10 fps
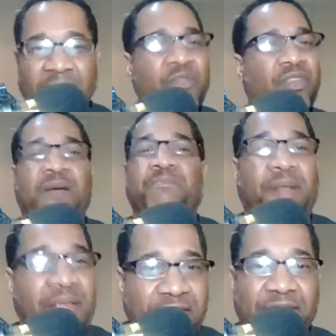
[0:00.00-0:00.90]
He was a
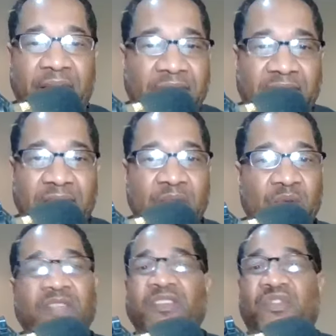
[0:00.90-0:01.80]
complete victim. He
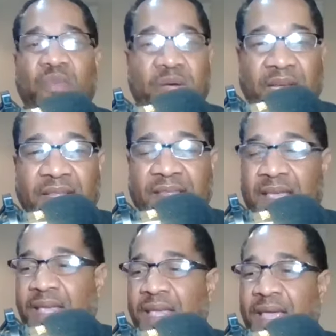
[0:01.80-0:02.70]
wasn't doing
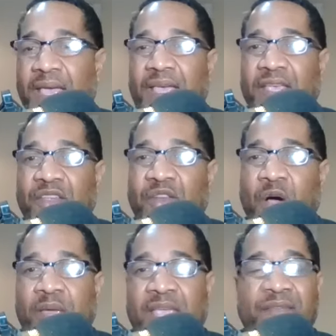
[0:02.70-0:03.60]
anything. You
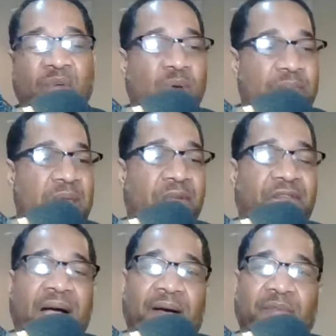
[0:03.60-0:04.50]
know, even when people
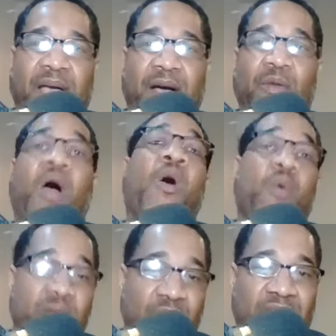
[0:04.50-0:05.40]
found out,
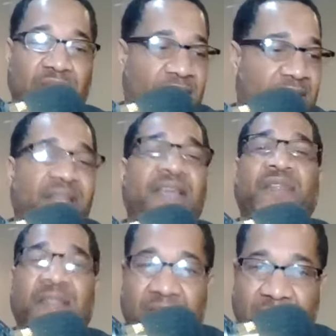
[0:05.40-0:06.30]
oh, he
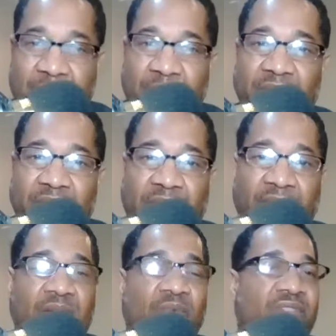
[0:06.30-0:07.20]
lived in the neighborhood
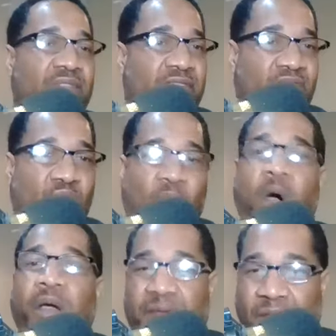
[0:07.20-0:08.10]
and he was just
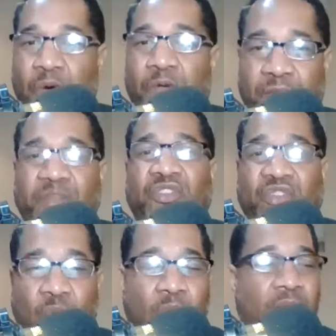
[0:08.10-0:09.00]
walking home from the
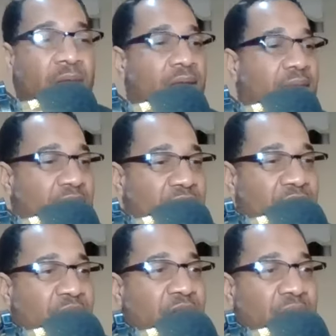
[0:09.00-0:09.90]
store,
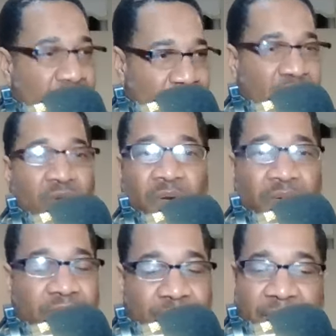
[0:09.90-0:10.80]
you know,
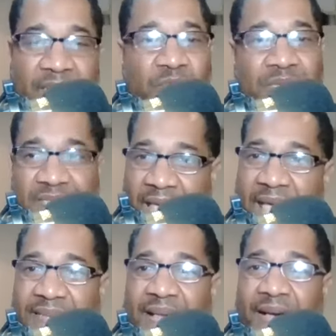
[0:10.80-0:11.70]
going back to his
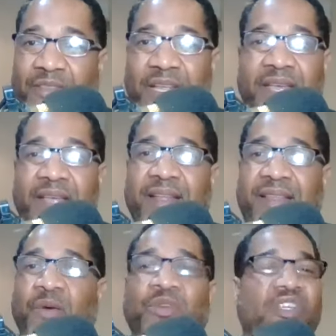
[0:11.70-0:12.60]
dad's house,
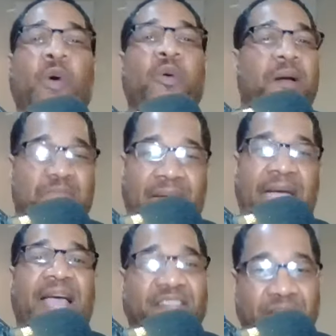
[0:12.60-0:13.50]
there was no
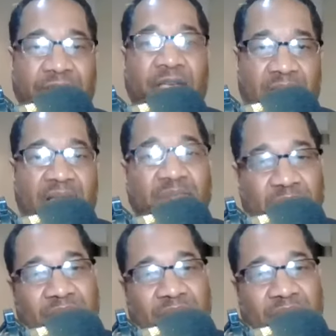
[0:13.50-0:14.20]
compassion for him,